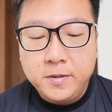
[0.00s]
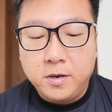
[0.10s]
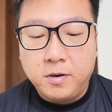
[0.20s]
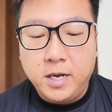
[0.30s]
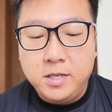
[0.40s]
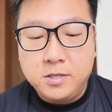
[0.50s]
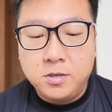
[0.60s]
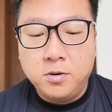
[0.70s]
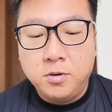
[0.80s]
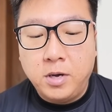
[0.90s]
Alright,
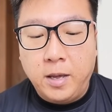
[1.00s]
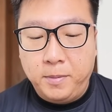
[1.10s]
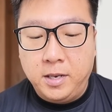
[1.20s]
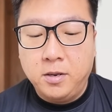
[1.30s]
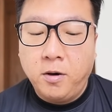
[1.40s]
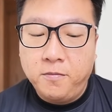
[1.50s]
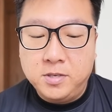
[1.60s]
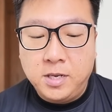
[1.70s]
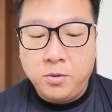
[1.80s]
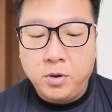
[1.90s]
so, I mean,
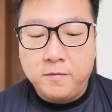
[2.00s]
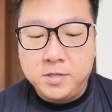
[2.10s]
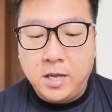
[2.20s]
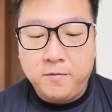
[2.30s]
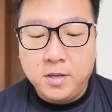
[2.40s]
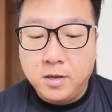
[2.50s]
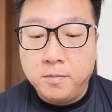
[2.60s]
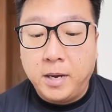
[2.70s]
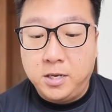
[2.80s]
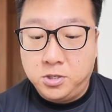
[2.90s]
obviously I would have saved
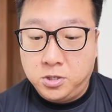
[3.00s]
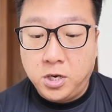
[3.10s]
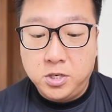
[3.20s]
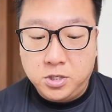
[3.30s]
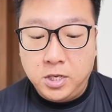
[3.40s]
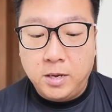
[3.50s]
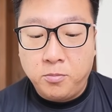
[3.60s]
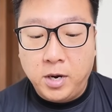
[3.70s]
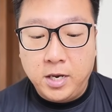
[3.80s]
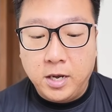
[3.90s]
my charge
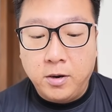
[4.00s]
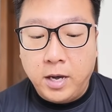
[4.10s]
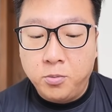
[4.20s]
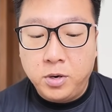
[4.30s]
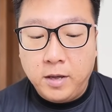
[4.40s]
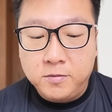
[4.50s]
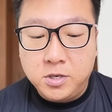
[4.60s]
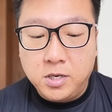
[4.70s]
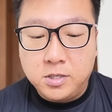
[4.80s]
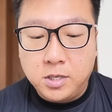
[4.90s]
DM right now. I would have
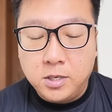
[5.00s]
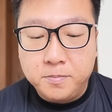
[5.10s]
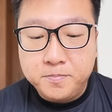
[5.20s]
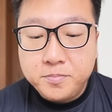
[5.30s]
just elite